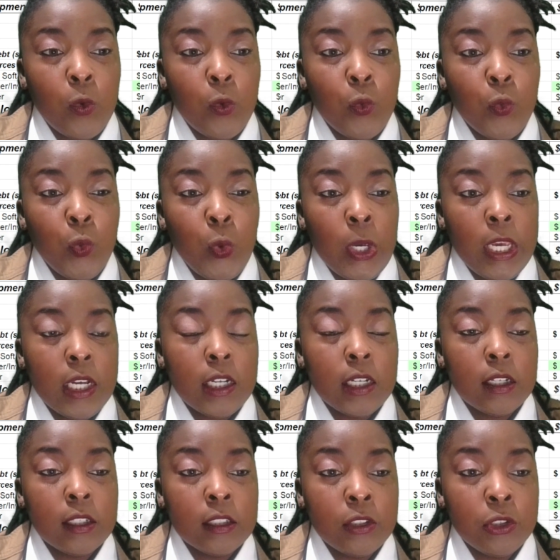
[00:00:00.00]
we
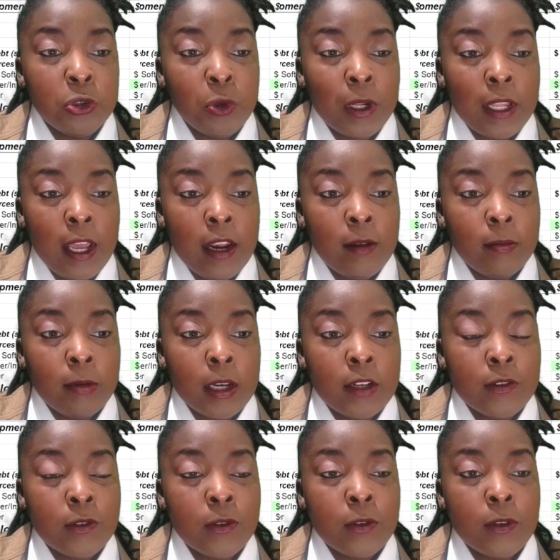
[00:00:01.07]
could do a land
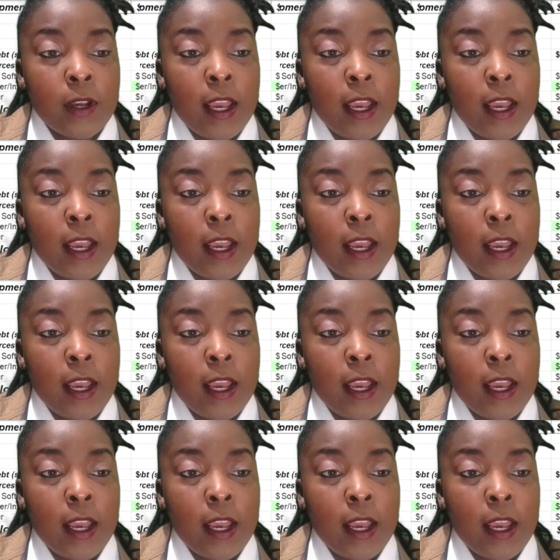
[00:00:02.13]
appraisal